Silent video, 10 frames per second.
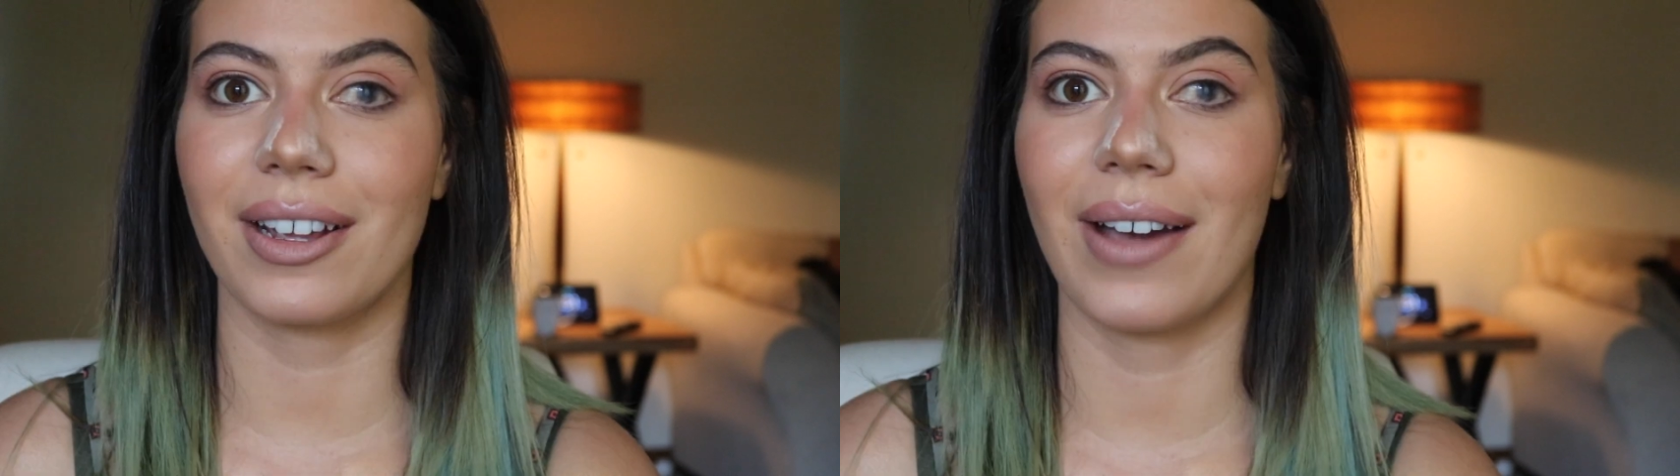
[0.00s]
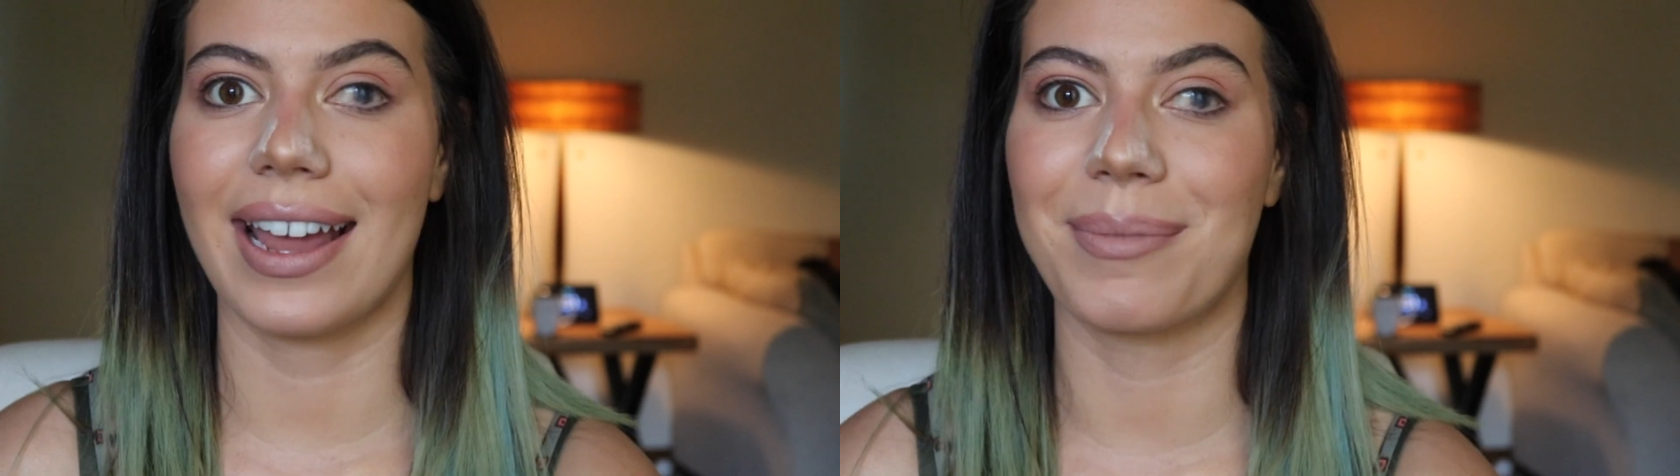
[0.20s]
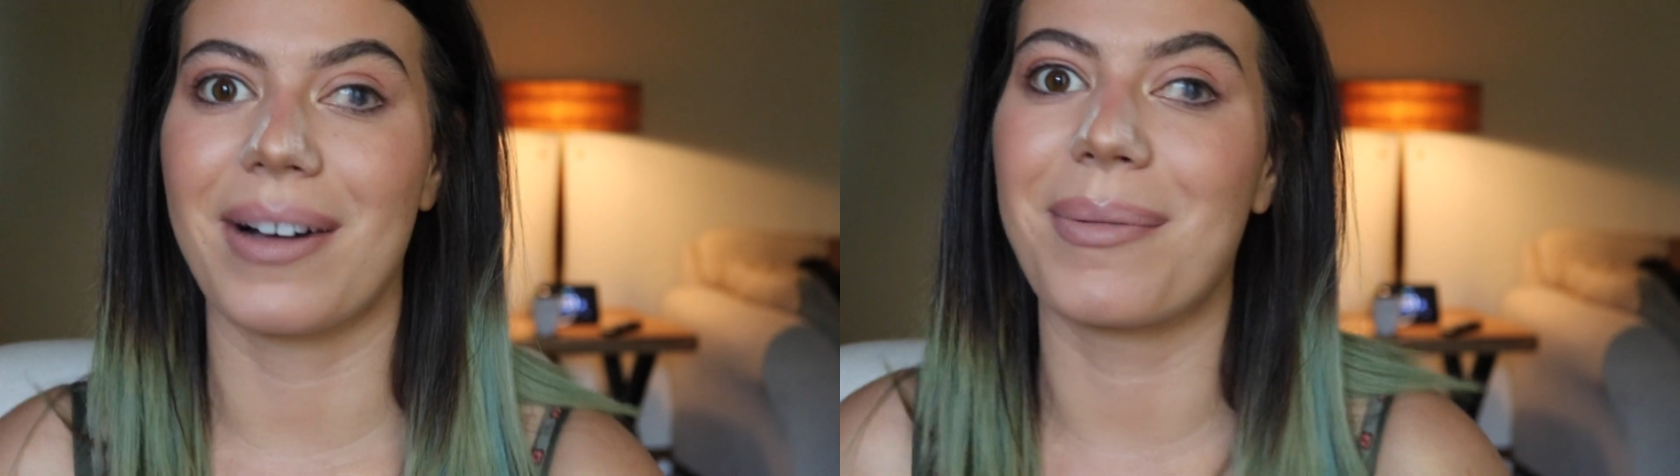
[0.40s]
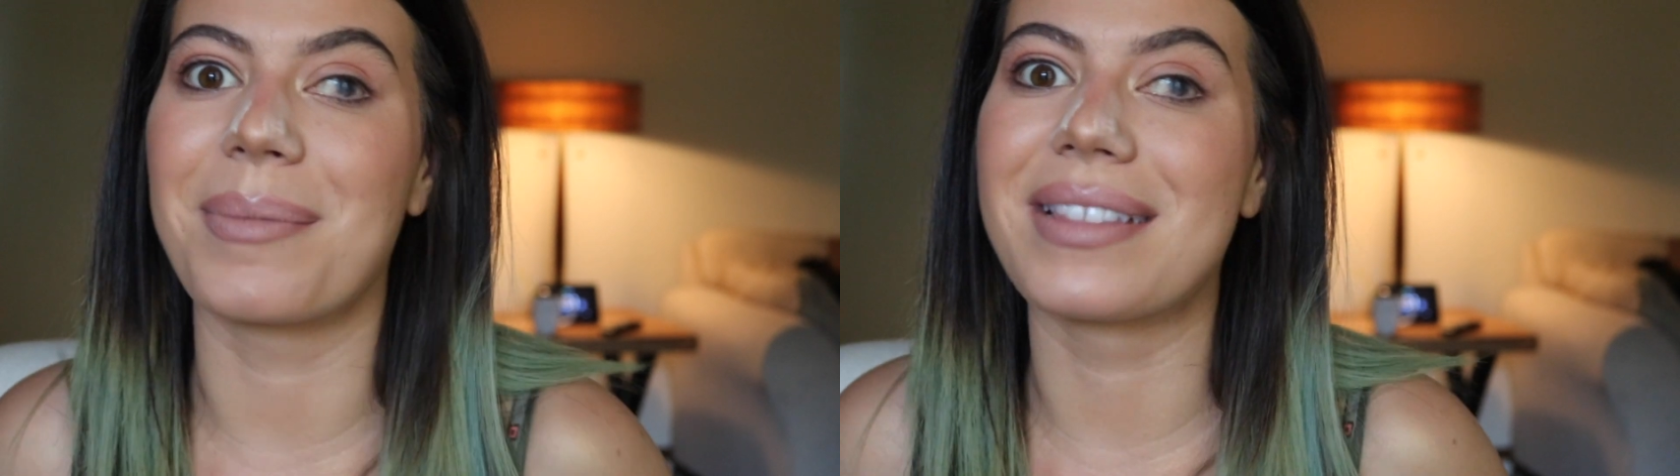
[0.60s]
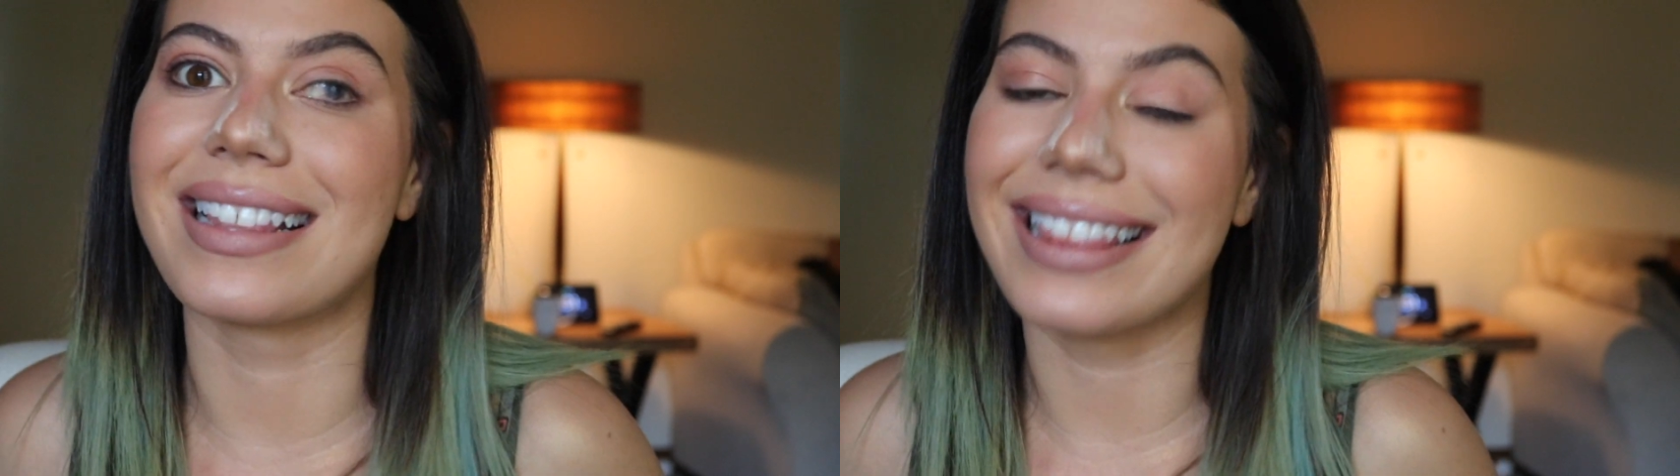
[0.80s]
Go ahead and pop
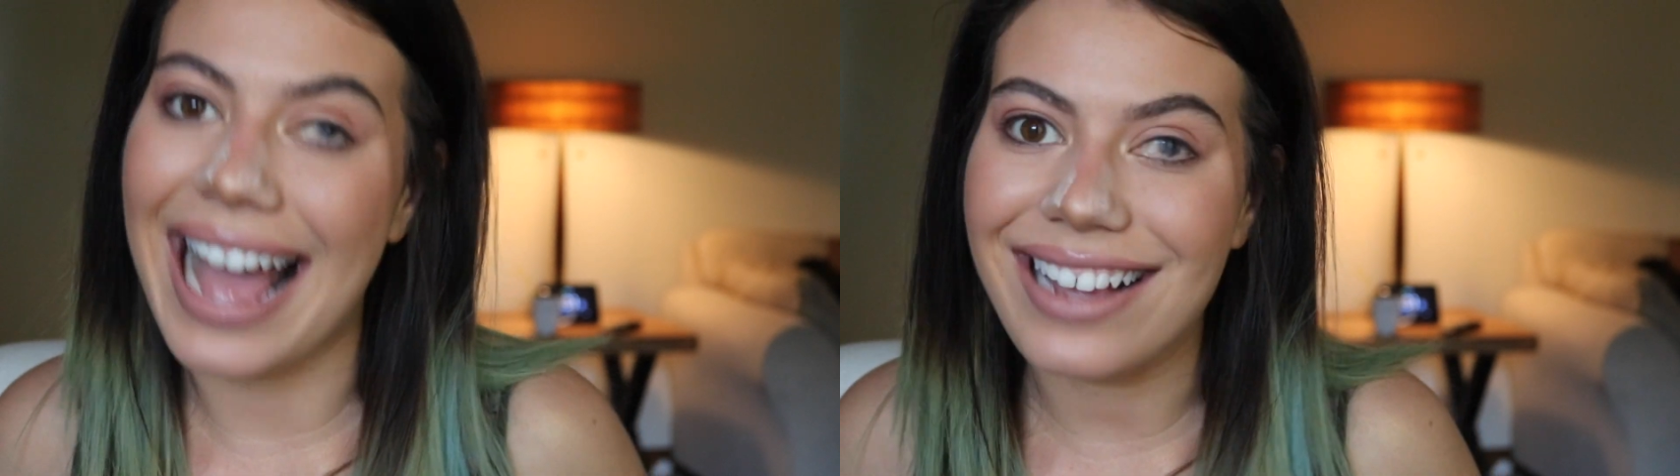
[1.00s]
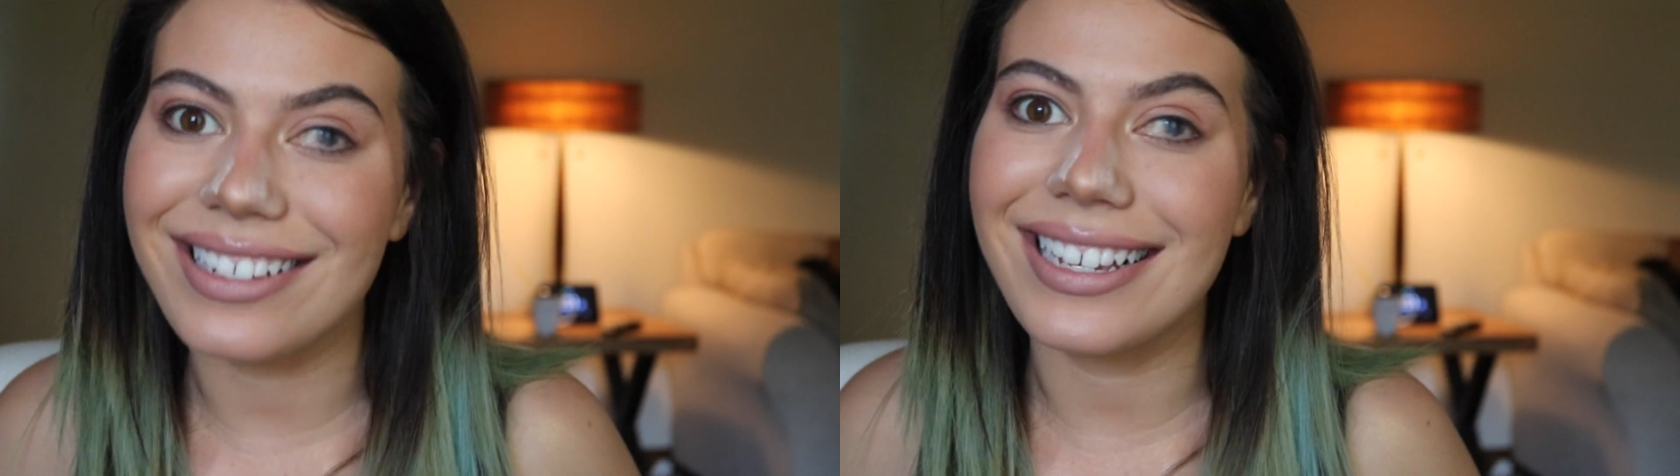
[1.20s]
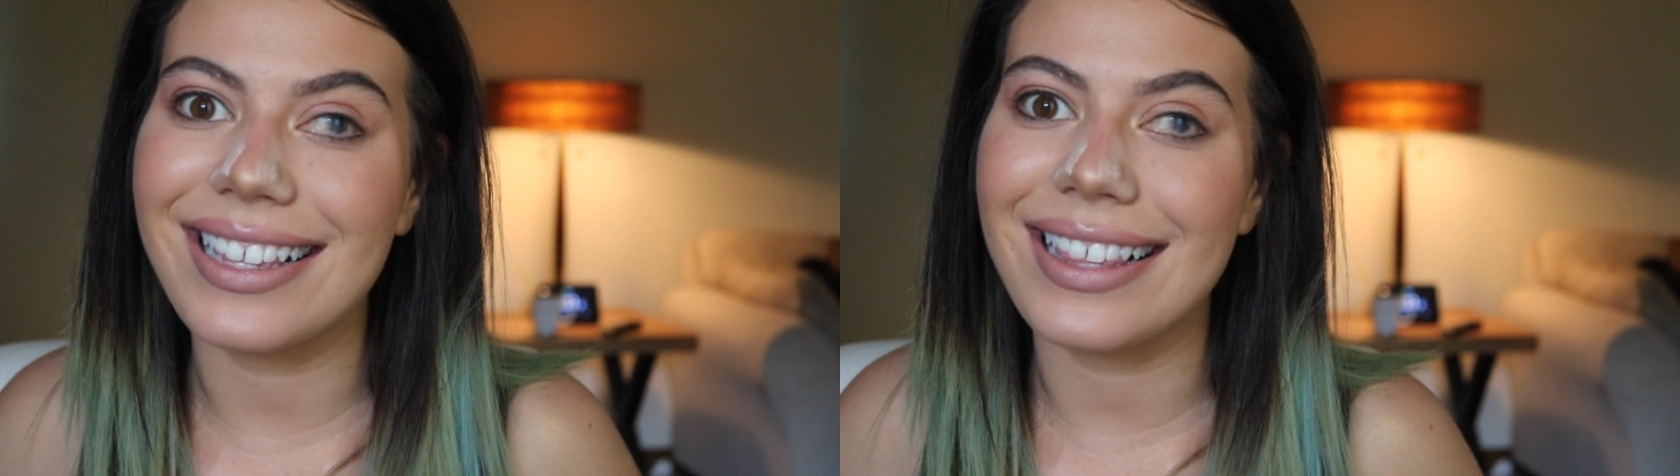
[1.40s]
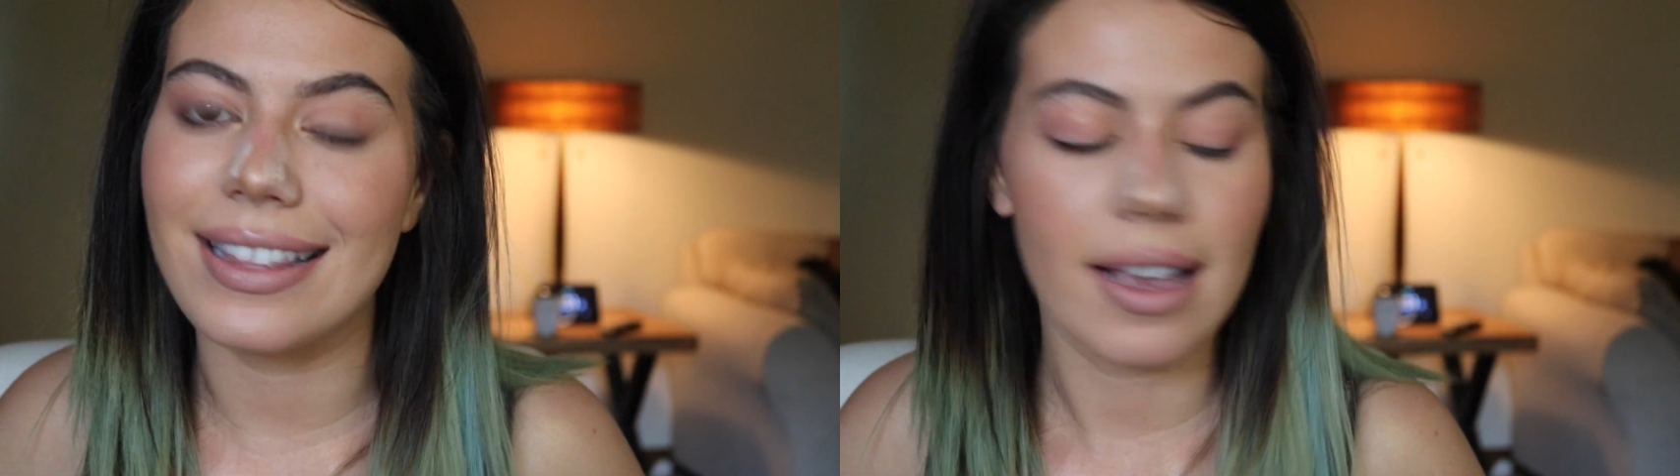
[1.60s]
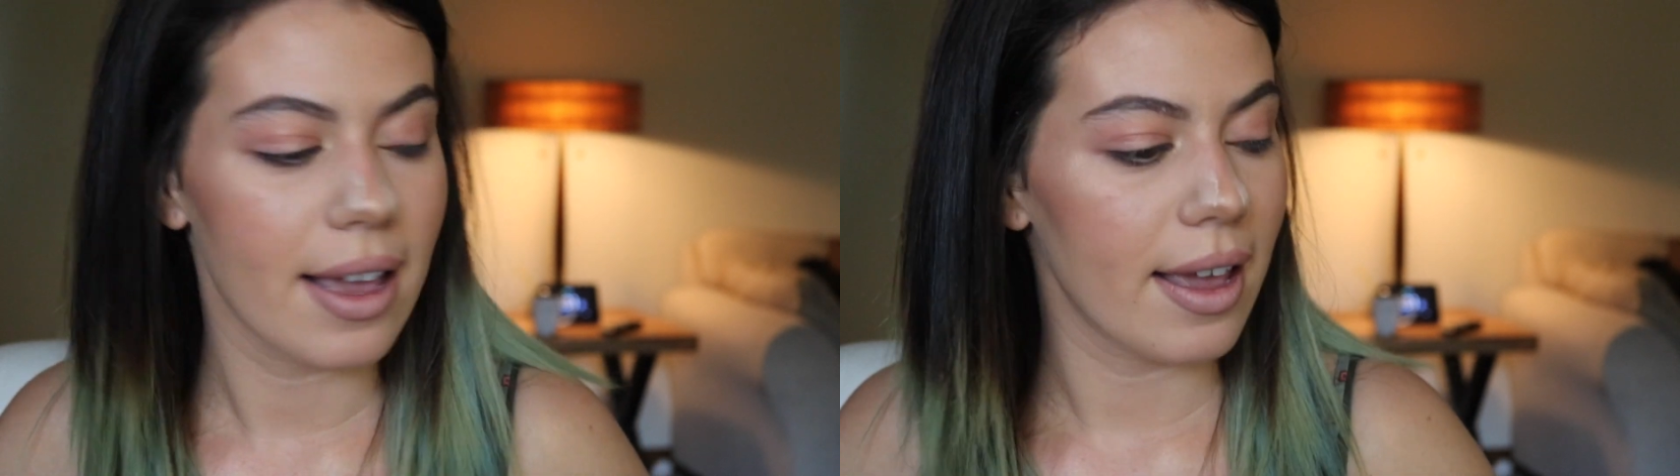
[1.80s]
on some lashes